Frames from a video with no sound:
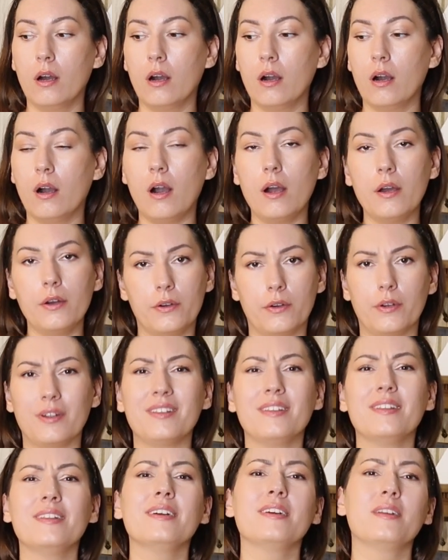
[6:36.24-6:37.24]
harder,
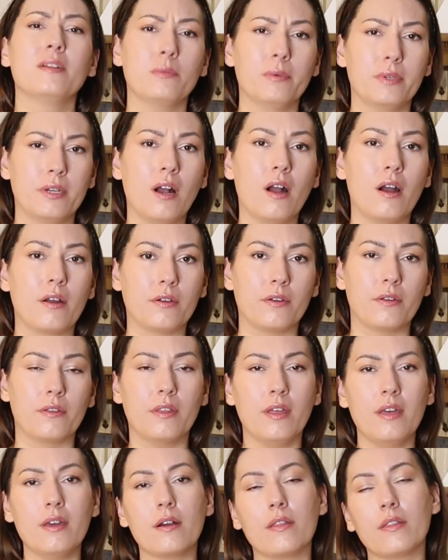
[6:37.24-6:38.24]
a little bit harder.
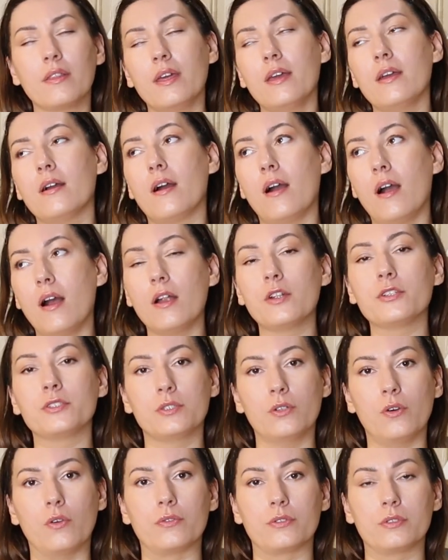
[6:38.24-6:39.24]
They are
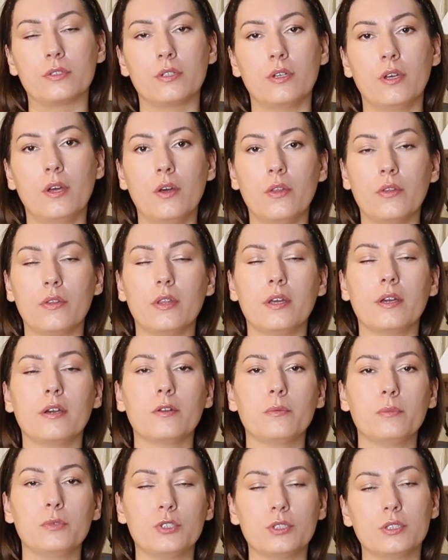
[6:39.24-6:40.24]
soft. They're
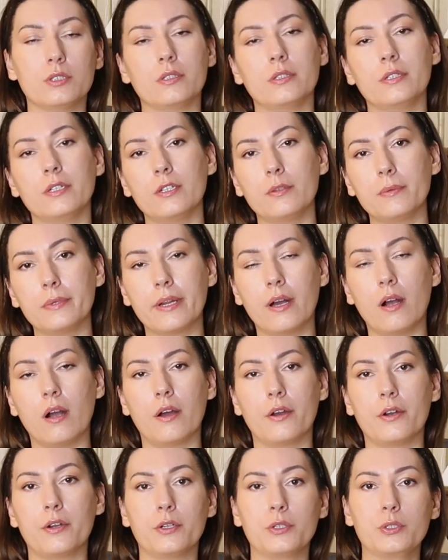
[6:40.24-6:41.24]
gonna be just a little bit
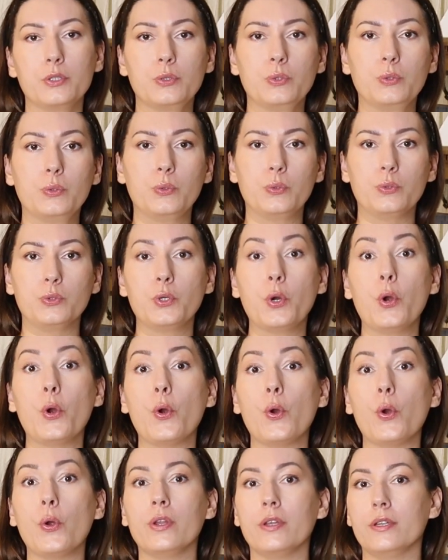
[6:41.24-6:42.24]
harder to
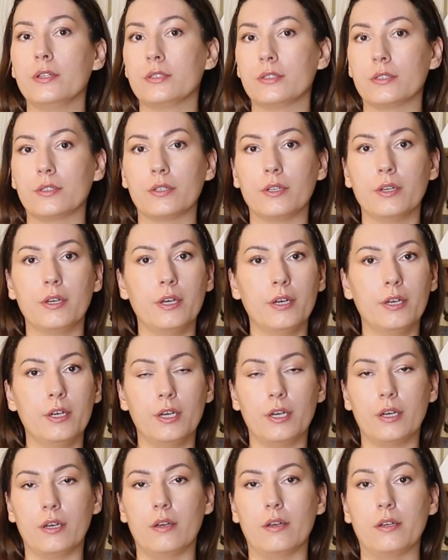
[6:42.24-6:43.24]
turn into
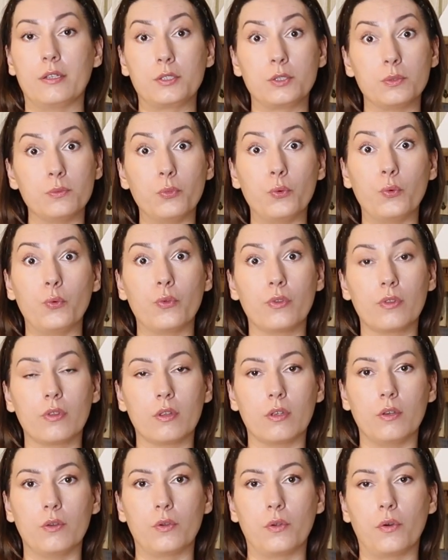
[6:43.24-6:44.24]
a smooth,
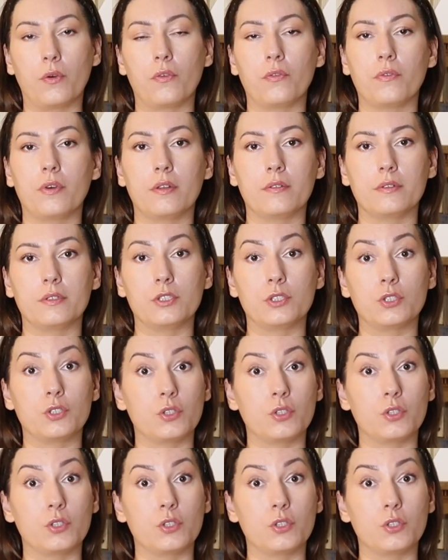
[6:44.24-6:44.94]
velvety